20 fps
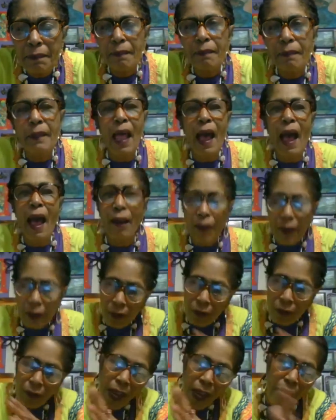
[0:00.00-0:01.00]
Now, I could
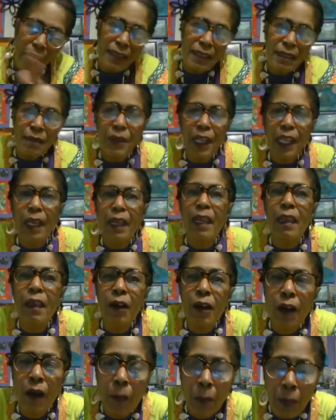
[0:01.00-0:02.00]
have read some
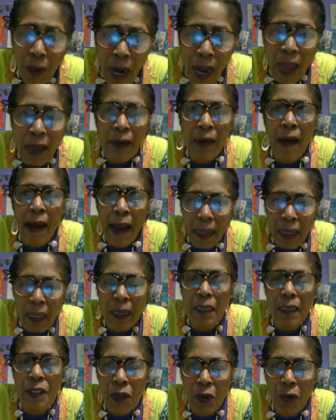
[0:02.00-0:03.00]
Kahil Gibran, or I
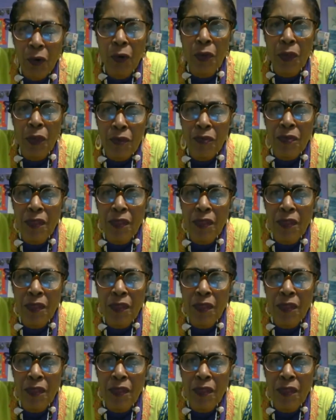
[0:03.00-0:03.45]
could have told you